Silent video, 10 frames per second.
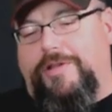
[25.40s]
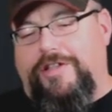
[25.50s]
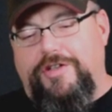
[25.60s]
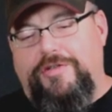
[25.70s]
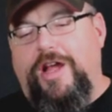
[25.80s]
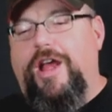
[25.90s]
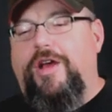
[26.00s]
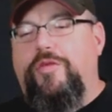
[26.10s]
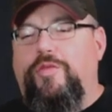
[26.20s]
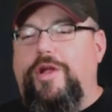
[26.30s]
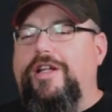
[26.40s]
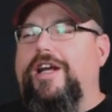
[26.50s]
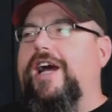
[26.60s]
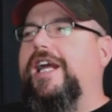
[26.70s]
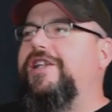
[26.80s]
to do.
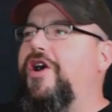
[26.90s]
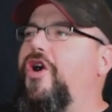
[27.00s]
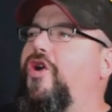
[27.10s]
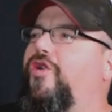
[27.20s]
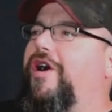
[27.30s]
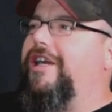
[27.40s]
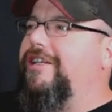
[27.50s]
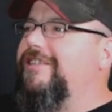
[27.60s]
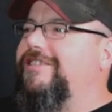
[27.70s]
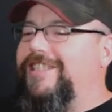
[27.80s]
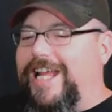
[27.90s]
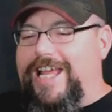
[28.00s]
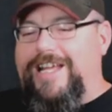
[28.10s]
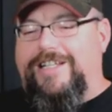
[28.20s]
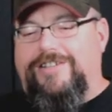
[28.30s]
I know, I
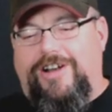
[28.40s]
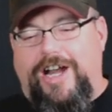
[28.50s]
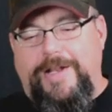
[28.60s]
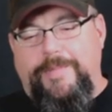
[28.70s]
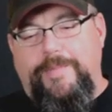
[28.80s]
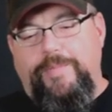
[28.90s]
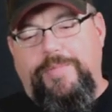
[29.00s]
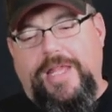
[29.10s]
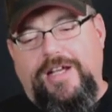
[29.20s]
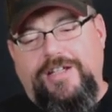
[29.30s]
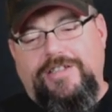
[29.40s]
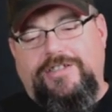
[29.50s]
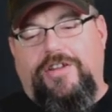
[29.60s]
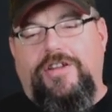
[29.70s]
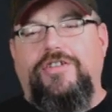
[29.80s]
understand, right?
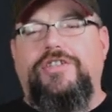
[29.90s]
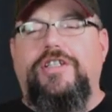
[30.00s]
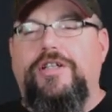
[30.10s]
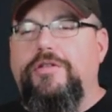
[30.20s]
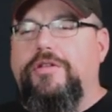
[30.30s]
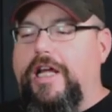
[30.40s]
So those of you that